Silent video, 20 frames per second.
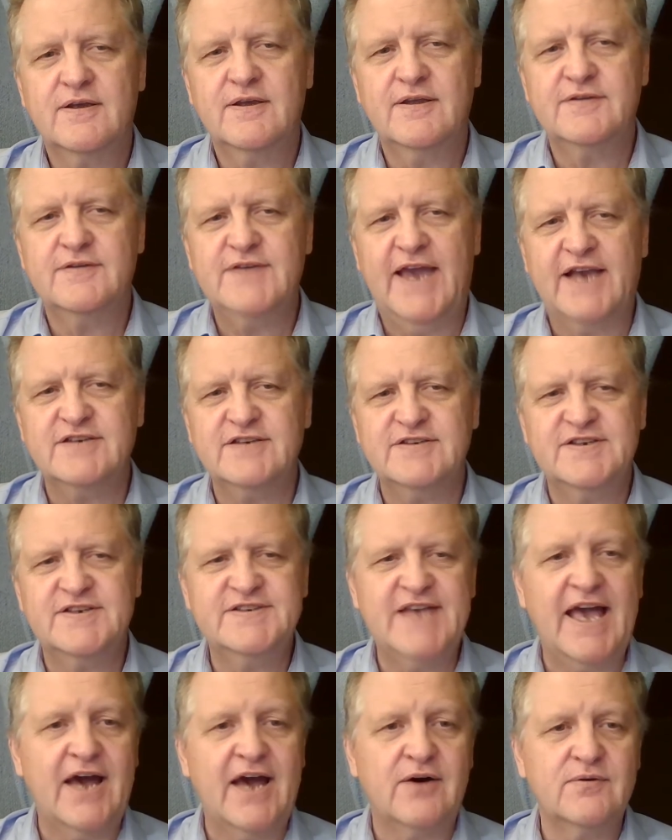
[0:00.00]
It's actually
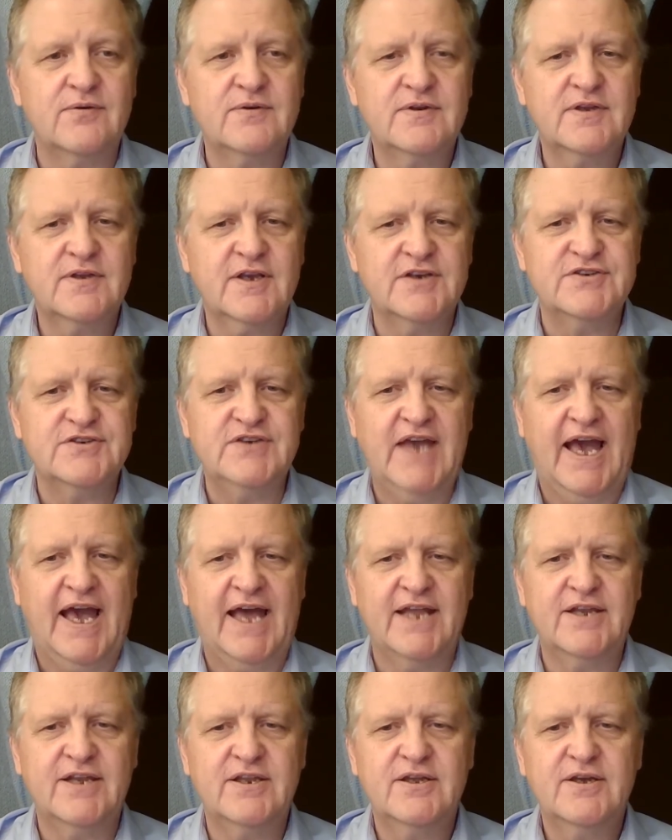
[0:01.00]
sound because you
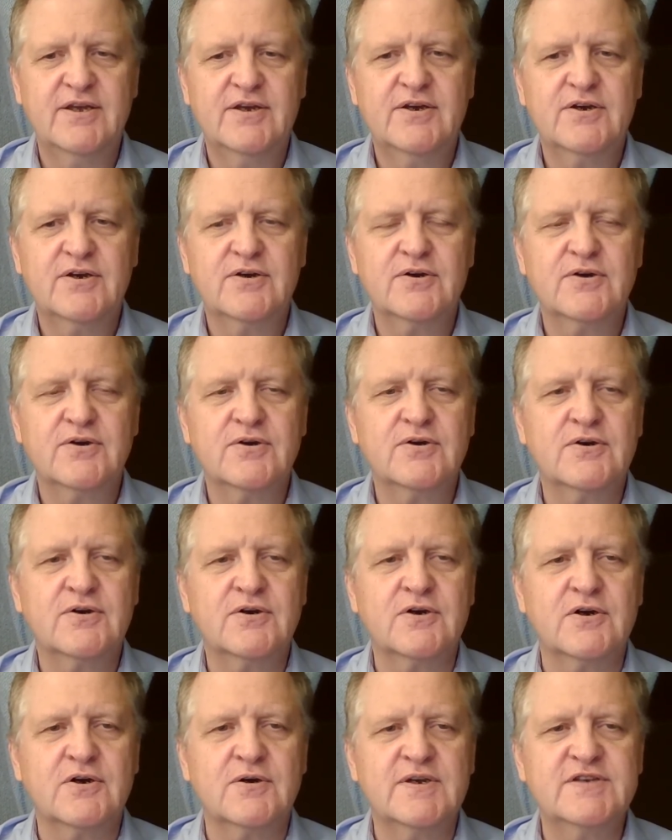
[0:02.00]
got
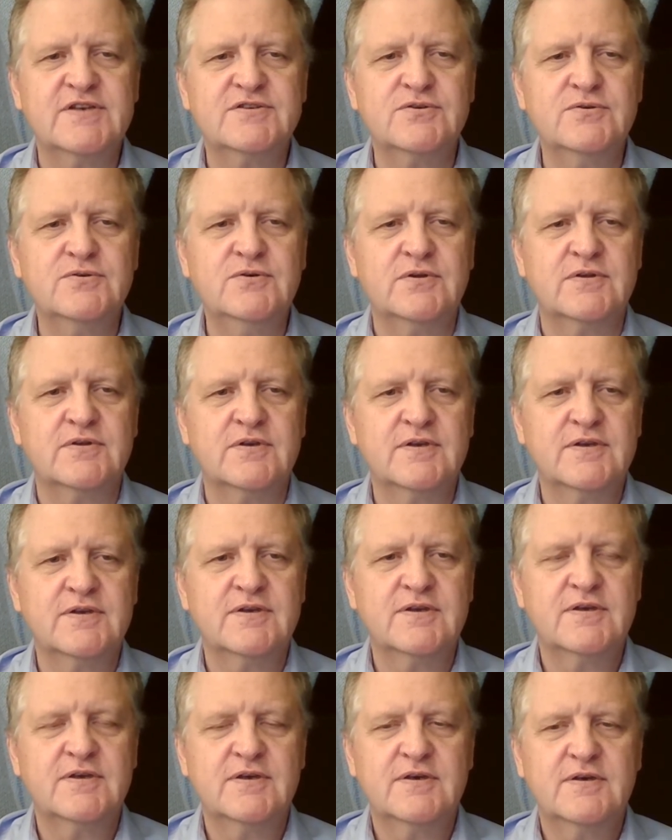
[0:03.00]
hurist ut.
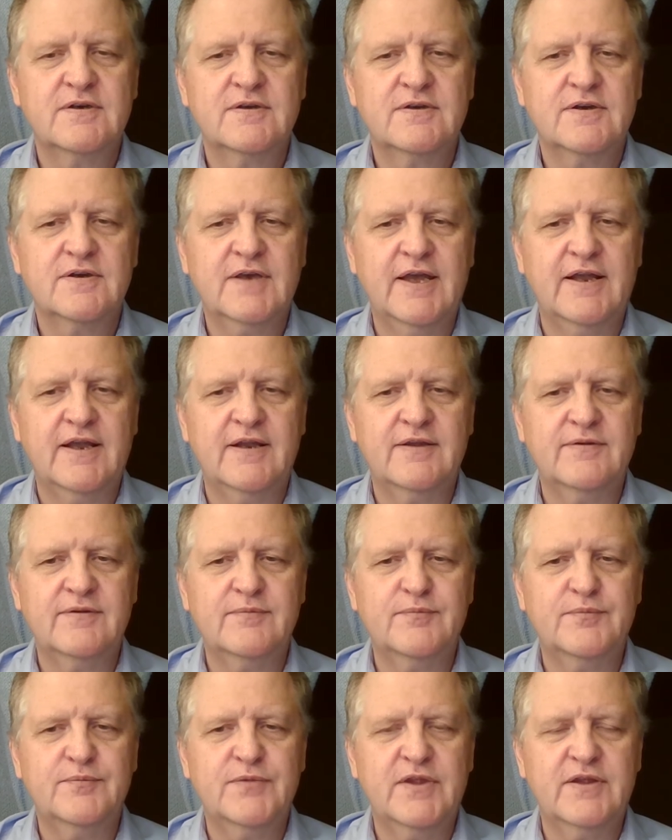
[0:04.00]
Yeah.
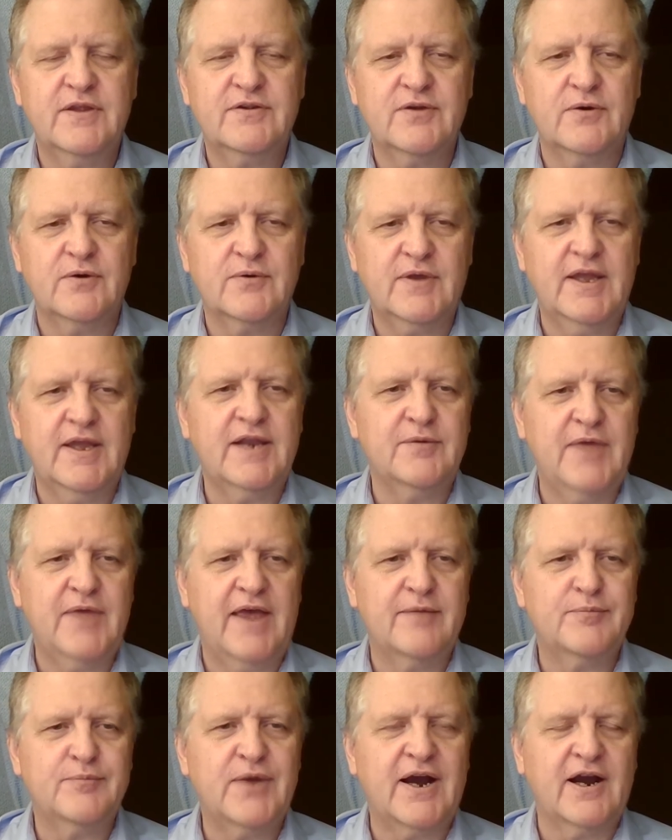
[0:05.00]
So again, if
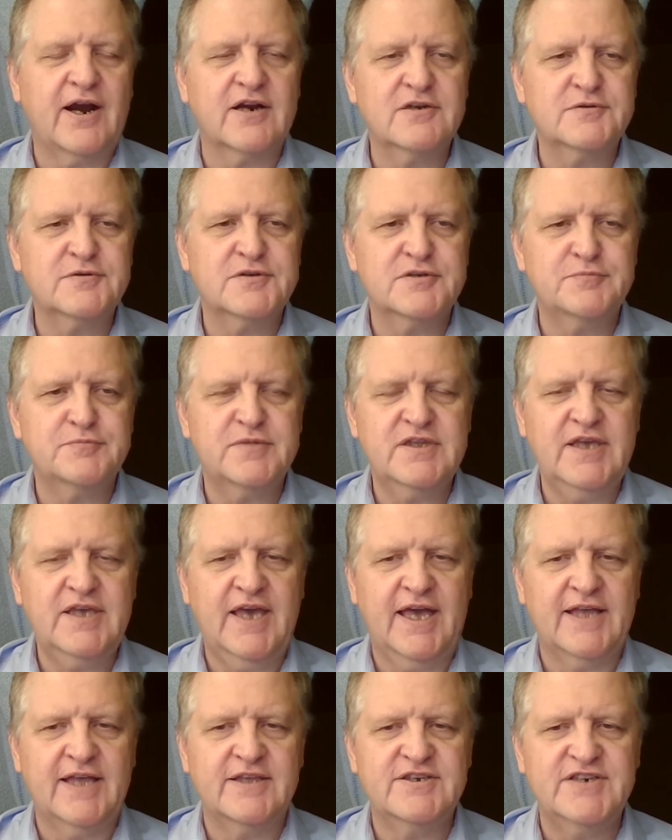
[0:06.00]
that participle at
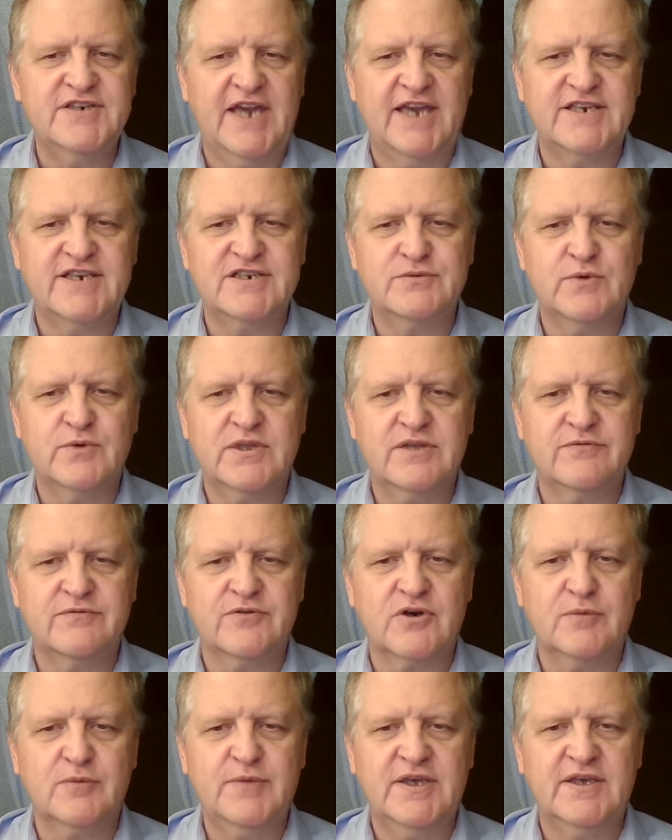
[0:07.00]
the end changes what the
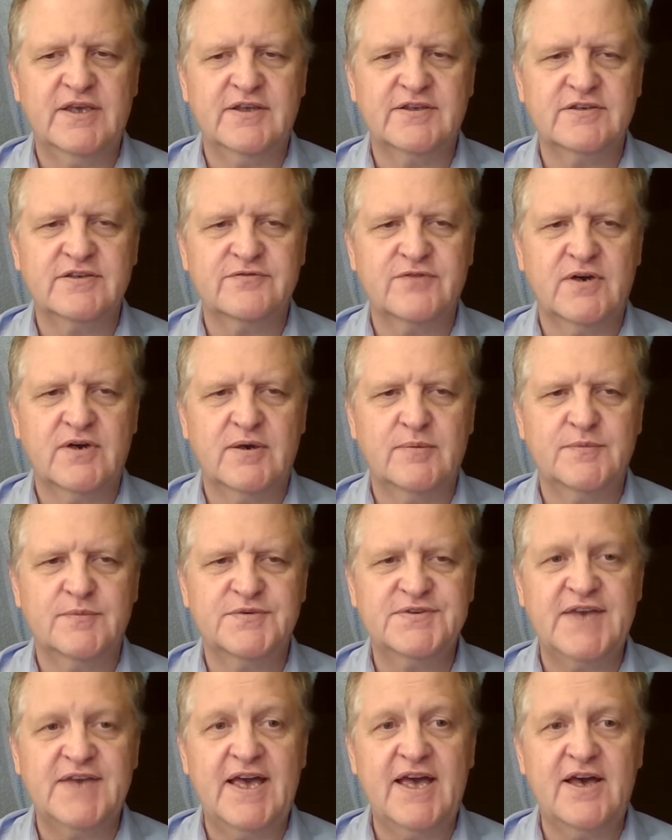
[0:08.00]
verb is from
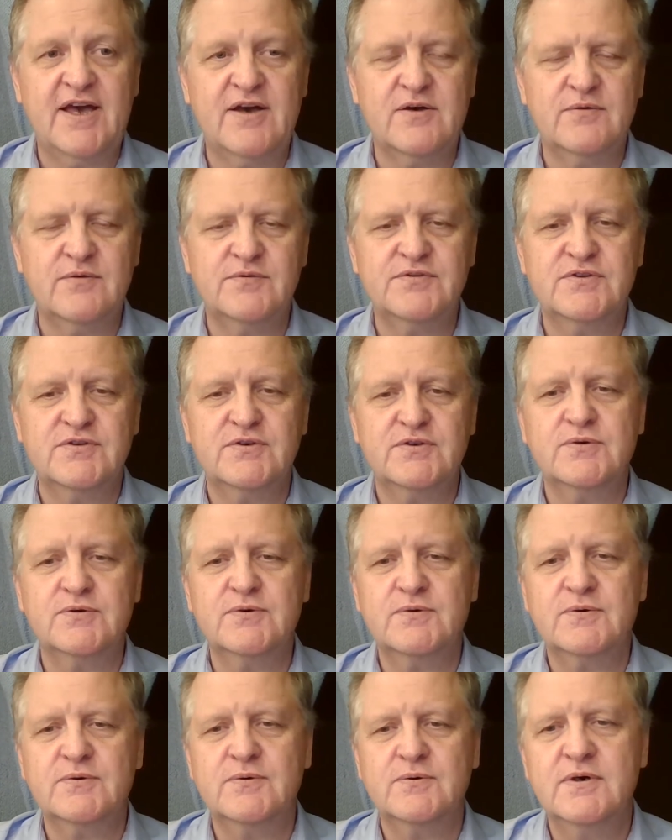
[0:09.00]
sounds
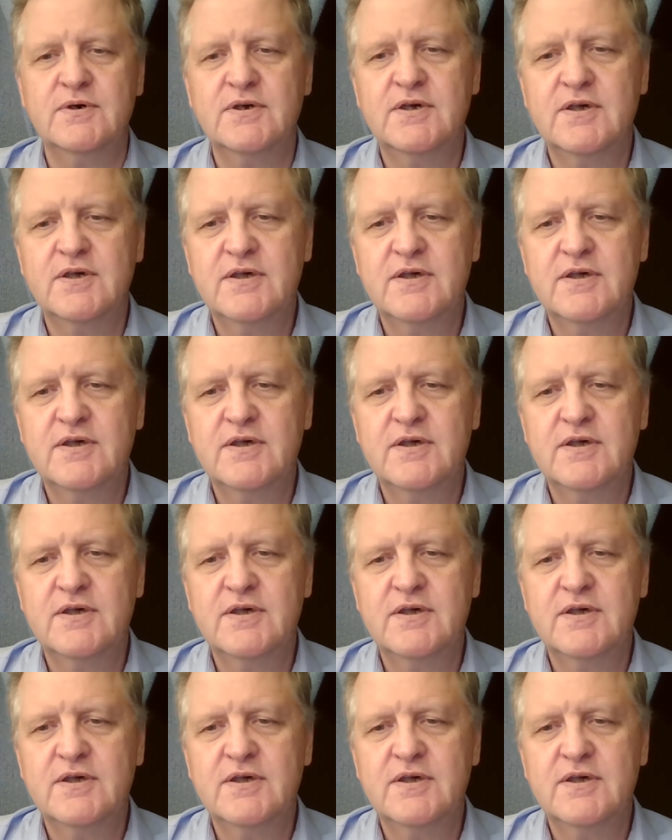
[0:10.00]
to,